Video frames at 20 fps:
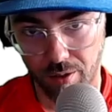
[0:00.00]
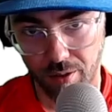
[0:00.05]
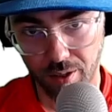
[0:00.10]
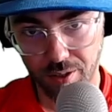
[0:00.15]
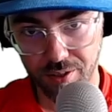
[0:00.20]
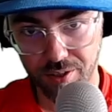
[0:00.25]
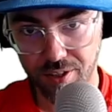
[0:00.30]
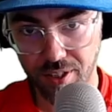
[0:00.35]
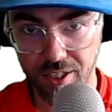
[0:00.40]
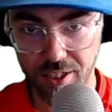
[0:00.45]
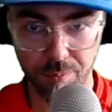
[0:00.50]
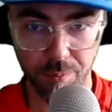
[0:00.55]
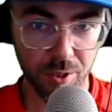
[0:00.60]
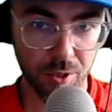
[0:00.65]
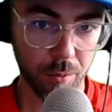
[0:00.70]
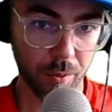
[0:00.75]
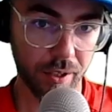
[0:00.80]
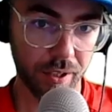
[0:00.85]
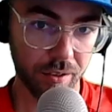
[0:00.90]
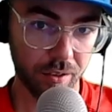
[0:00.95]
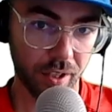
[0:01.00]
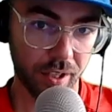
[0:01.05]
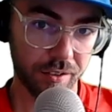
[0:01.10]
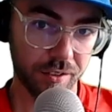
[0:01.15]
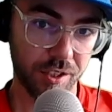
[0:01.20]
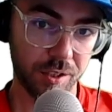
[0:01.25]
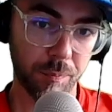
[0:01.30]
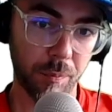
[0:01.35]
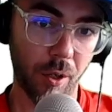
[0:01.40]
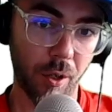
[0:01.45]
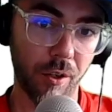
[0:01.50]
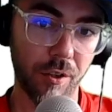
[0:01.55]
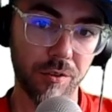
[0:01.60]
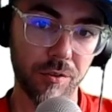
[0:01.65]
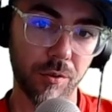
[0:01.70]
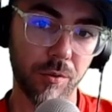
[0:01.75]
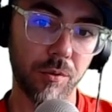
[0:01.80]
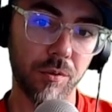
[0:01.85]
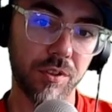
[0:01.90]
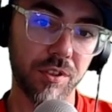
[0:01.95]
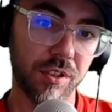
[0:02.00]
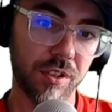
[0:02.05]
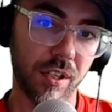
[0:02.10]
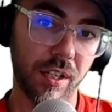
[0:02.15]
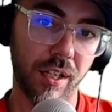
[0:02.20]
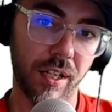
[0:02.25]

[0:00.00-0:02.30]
Now, the stats between like disposals,